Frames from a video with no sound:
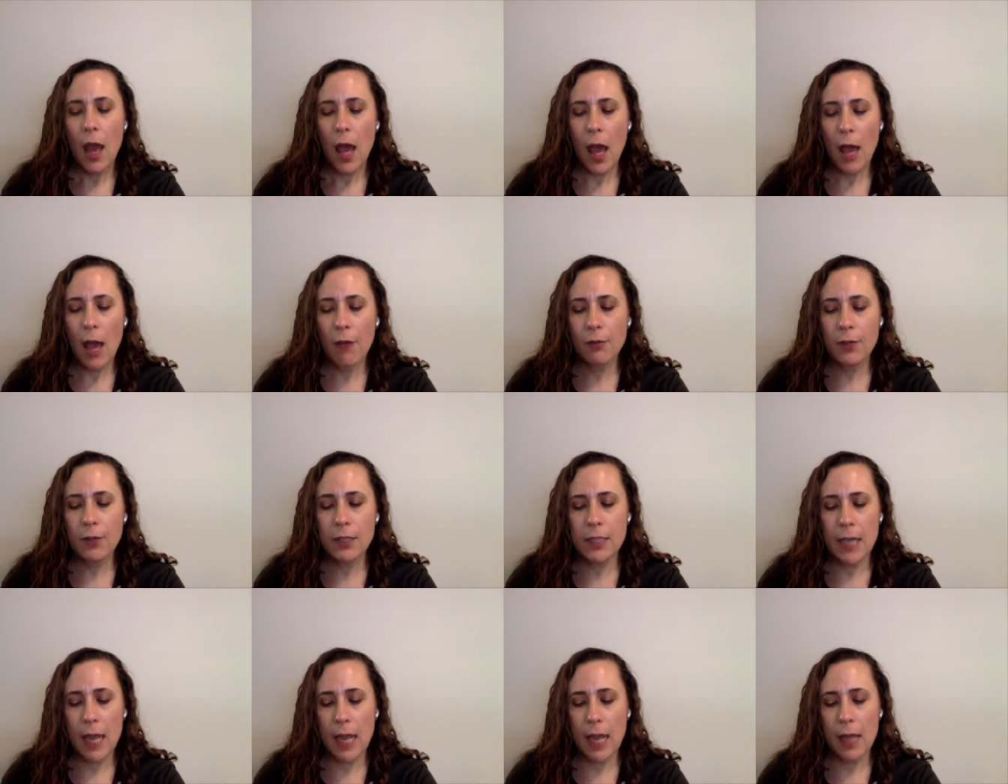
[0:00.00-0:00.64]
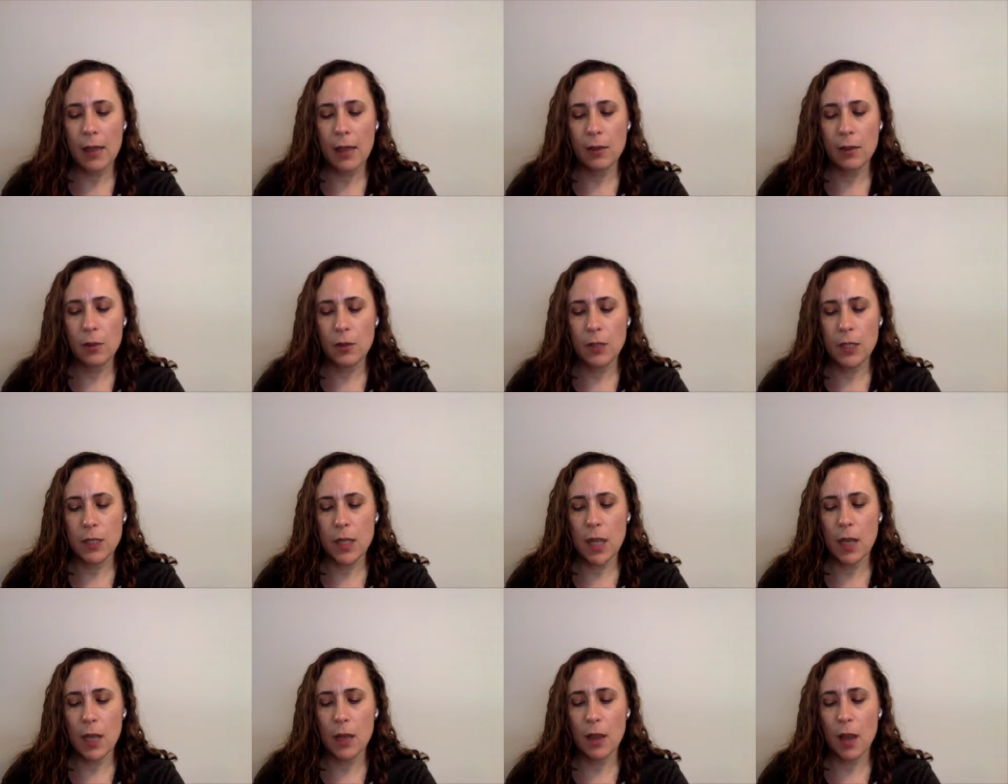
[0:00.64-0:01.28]
Every day,
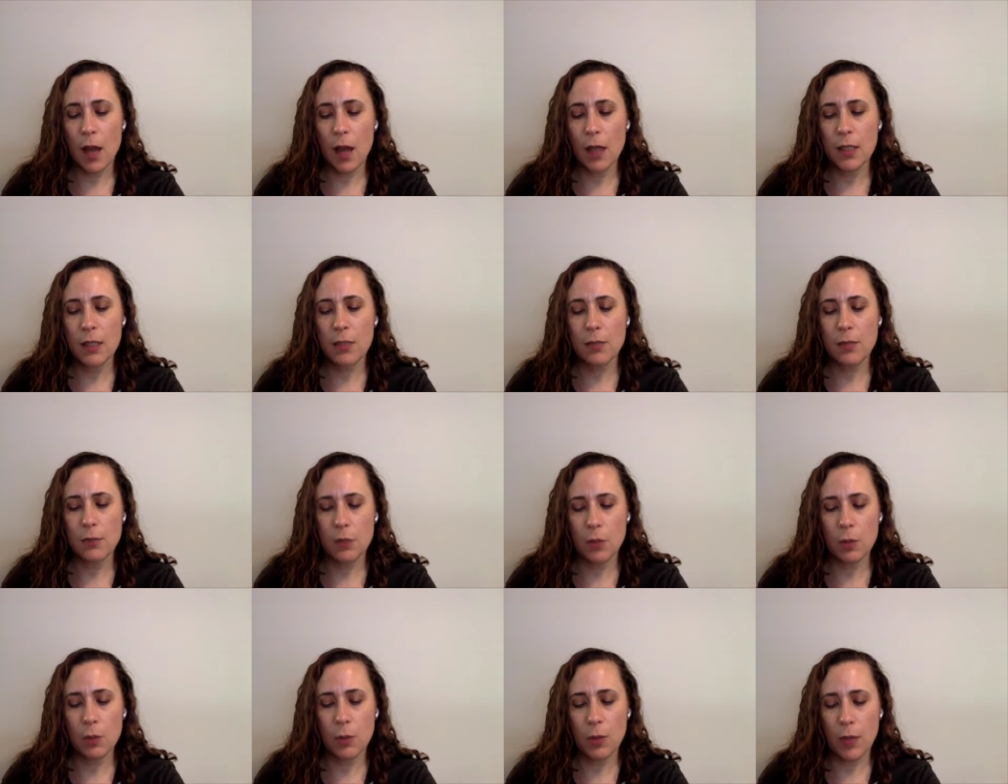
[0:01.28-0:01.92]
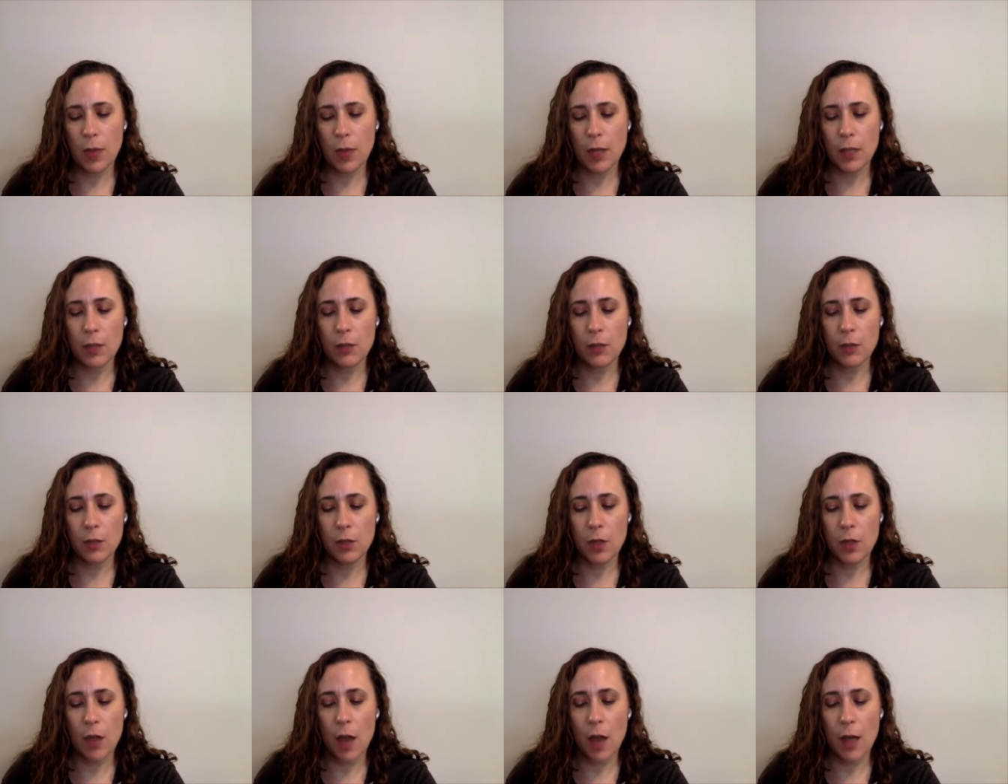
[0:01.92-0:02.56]
Lucy had lots of new things
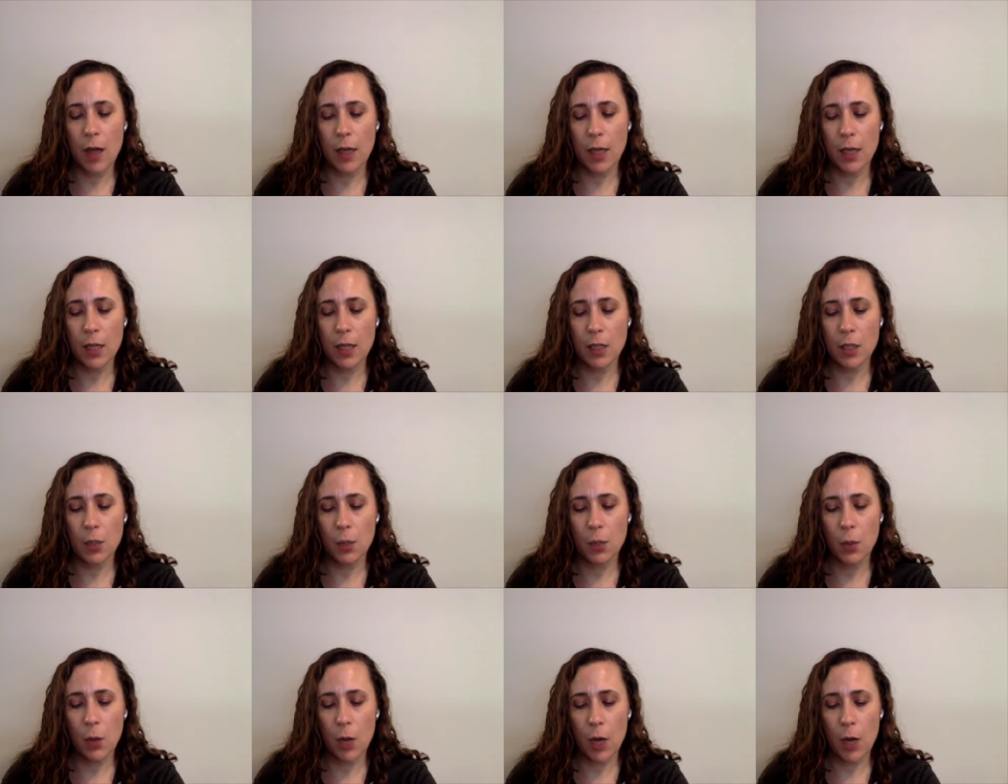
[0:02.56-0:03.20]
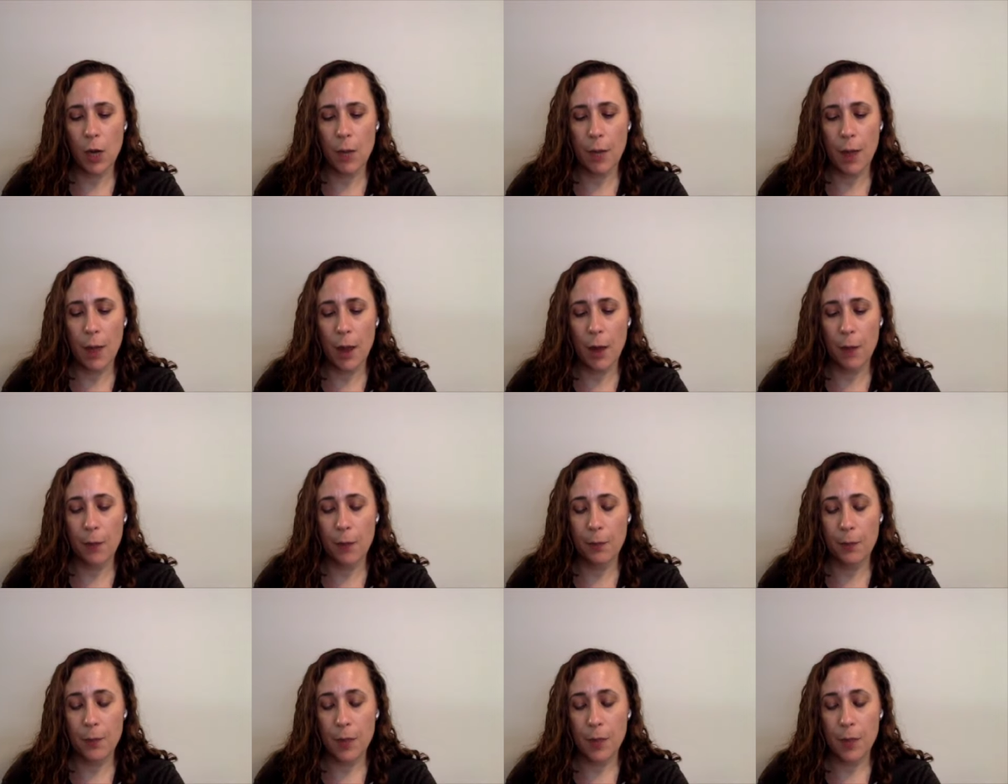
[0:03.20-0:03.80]
for Nadia to worry about.